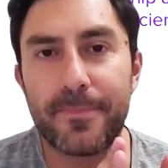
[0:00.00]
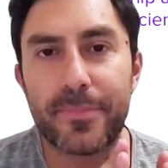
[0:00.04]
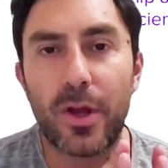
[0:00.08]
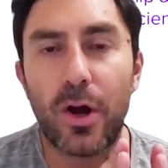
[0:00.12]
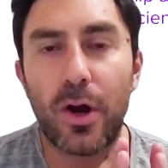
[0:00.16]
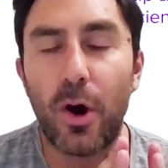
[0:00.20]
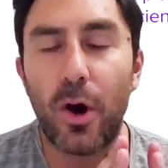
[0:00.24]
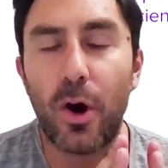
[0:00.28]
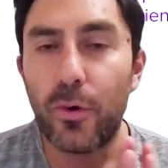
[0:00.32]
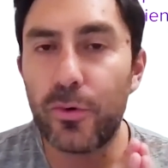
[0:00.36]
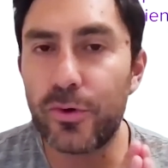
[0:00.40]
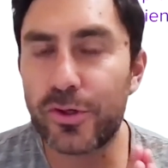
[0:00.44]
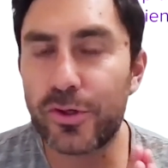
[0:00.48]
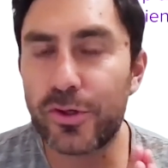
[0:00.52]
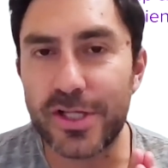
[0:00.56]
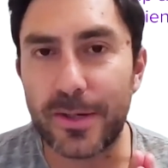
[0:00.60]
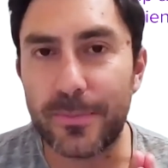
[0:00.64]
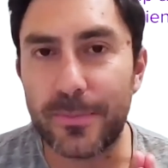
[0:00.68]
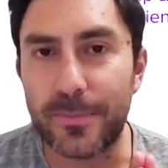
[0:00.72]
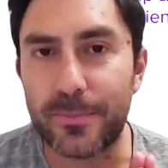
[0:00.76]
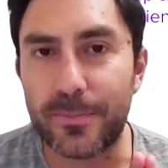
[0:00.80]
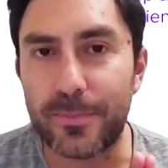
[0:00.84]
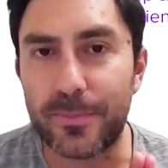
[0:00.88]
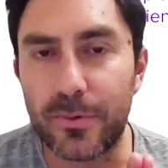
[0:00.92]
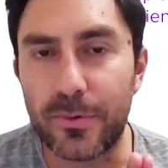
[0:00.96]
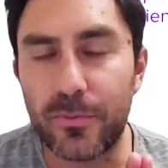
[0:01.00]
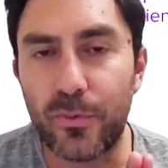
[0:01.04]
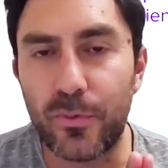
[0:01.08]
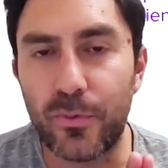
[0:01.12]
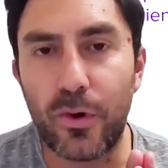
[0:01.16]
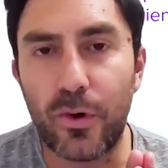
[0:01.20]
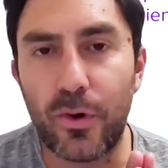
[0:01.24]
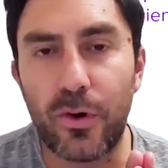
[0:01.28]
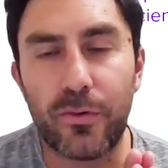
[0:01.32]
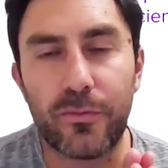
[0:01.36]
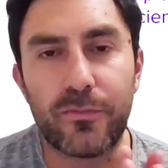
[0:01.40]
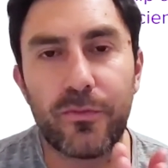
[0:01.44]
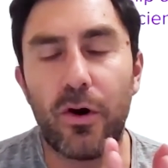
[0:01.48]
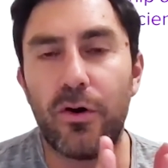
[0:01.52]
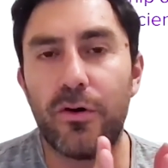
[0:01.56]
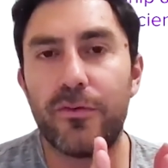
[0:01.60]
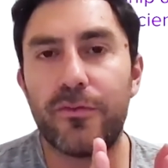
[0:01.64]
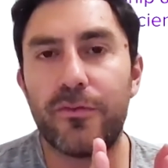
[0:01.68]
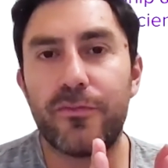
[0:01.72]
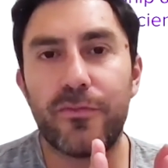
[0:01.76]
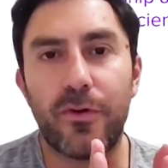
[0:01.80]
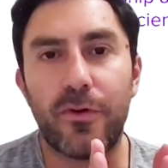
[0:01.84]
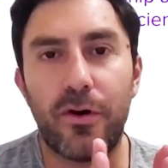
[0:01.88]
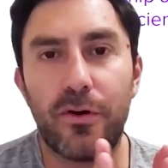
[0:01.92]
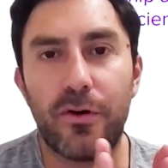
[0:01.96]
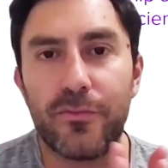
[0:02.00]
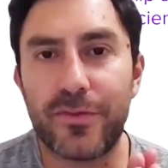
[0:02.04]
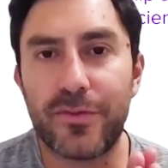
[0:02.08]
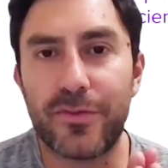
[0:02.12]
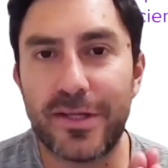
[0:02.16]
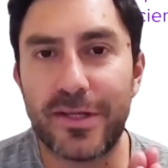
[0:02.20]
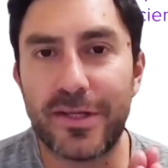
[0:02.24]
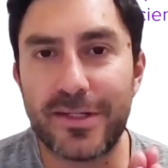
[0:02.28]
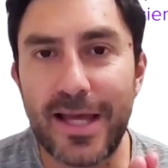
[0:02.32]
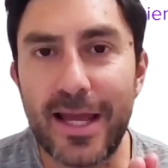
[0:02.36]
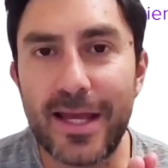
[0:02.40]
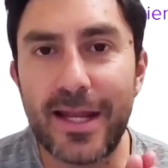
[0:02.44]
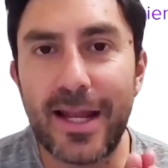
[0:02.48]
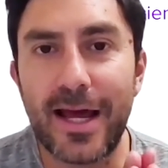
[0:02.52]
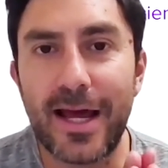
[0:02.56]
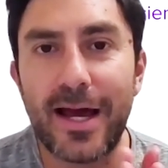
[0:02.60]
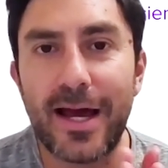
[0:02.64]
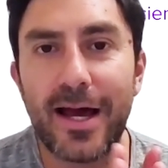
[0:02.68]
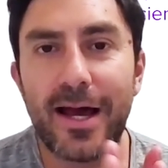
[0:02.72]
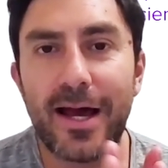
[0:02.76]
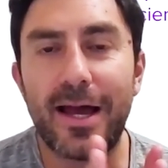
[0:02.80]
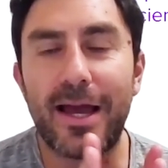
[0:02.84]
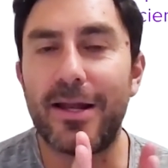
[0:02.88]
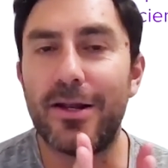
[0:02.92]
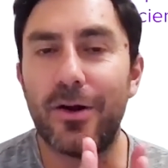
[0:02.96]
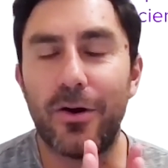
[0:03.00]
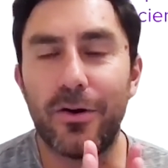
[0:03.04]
ownership of the data and